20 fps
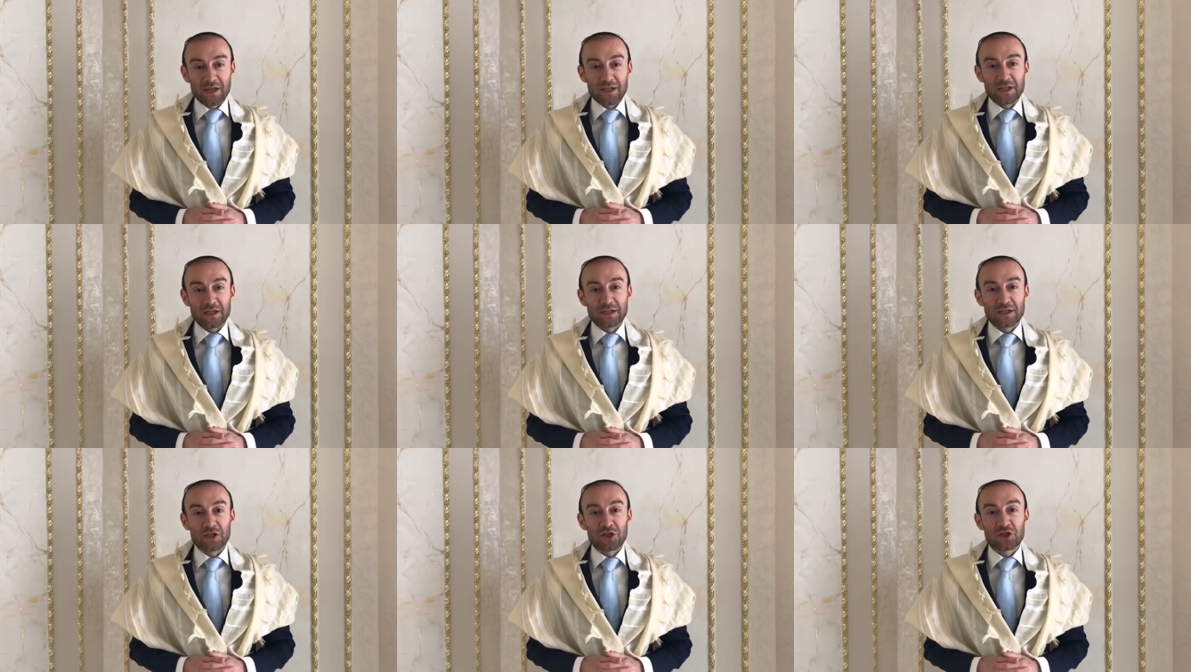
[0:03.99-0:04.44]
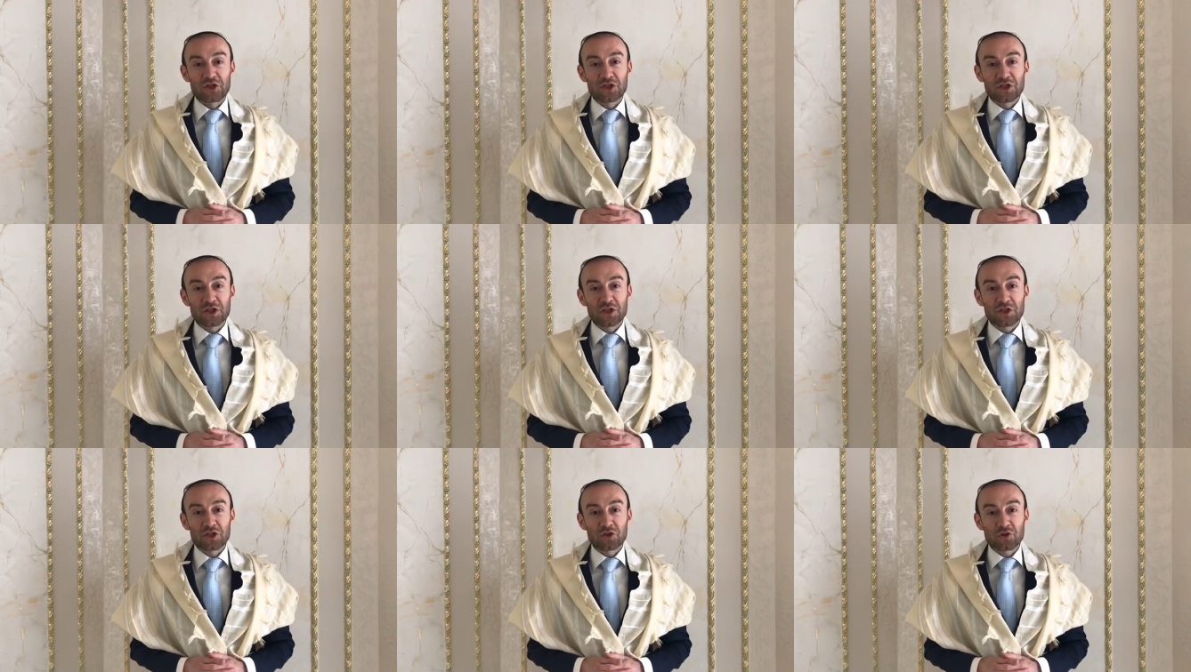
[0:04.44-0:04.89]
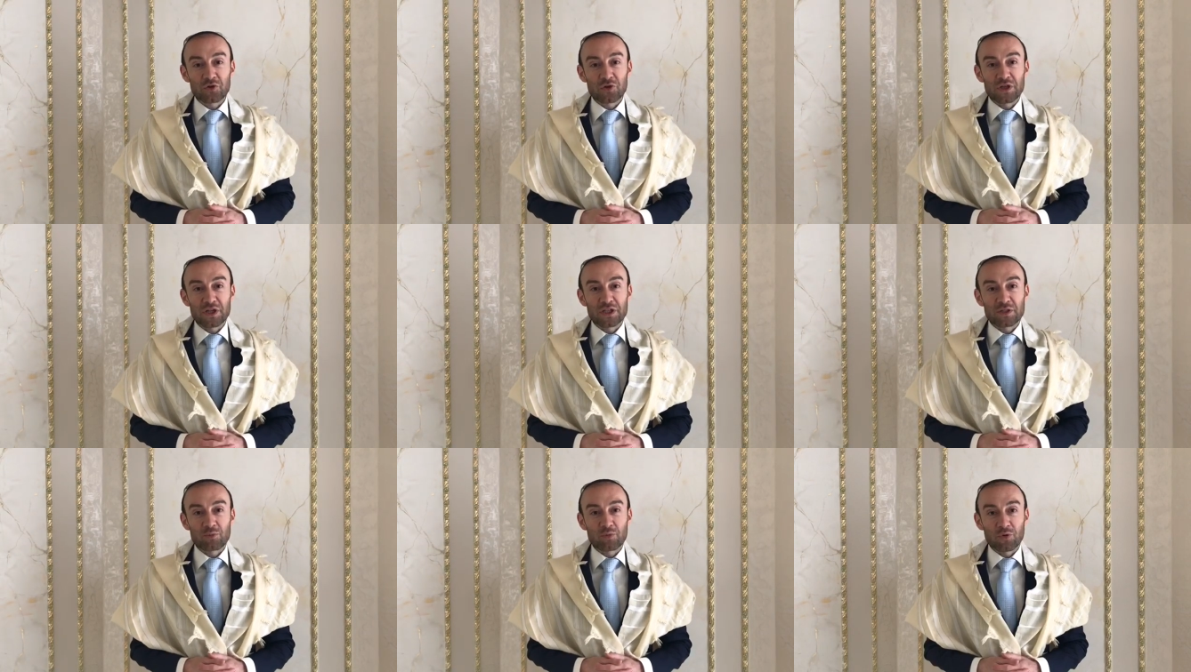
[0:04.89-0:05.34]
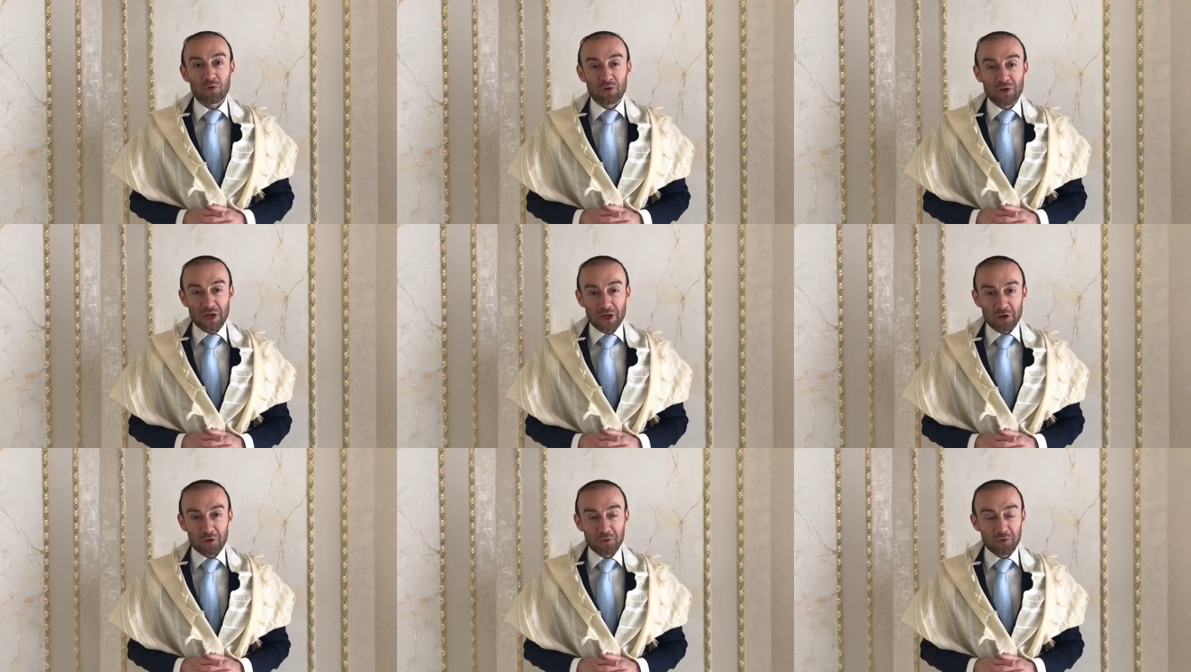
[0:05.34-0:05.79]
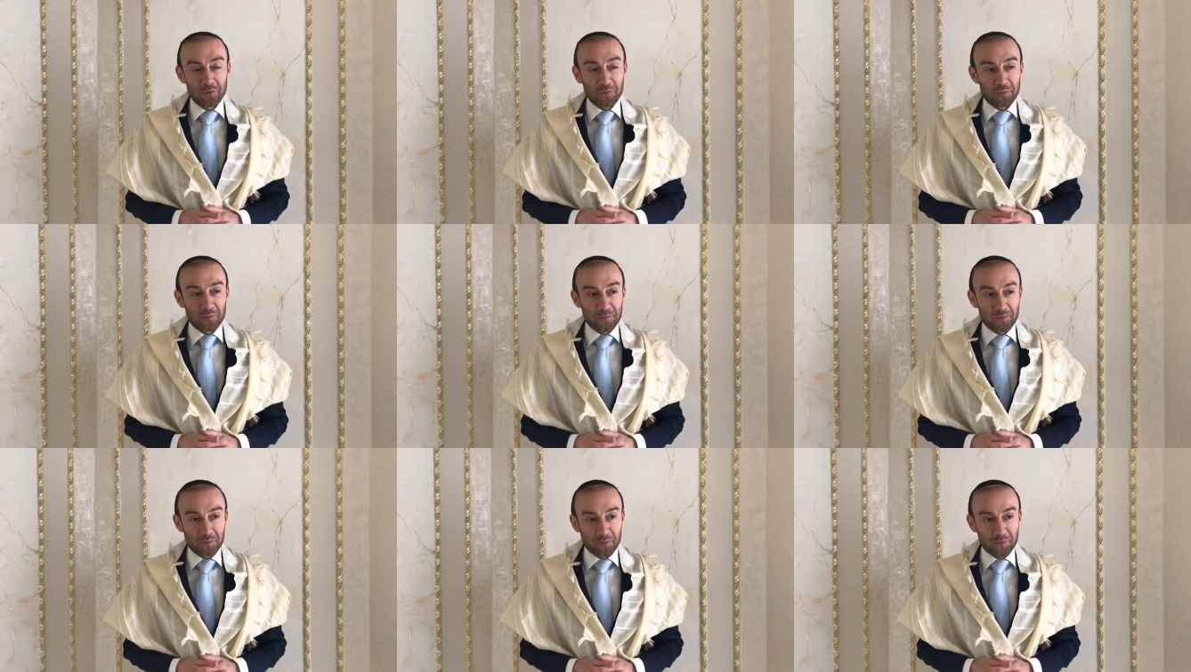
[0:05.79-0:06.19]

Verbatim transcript: There's an interesting story that's brought down.